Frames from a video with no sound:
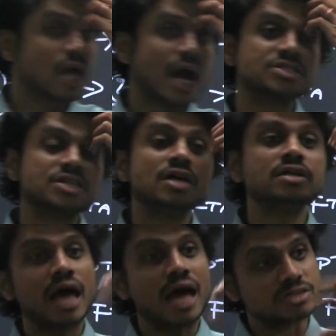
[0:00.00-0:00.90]
ASEAN
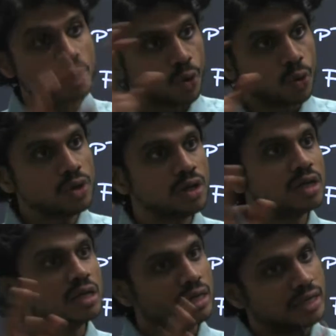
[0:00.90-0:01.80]
as a whole
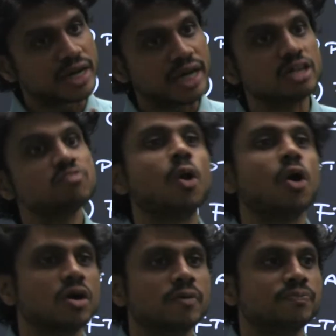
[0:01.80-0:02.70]
is a kind of block,